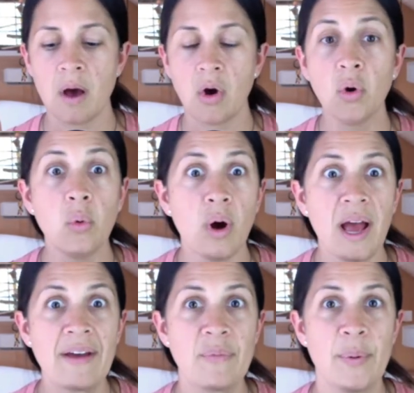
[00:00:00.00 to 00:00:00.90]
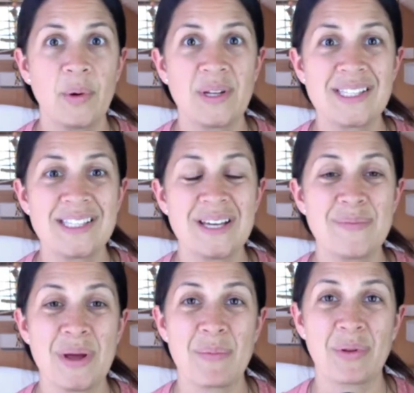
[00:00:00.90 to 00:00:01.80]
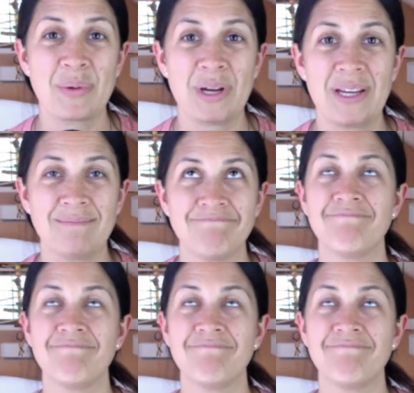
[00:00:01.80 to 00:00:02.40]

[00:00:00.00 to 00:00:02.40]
Ooh, I have bonus tip number three.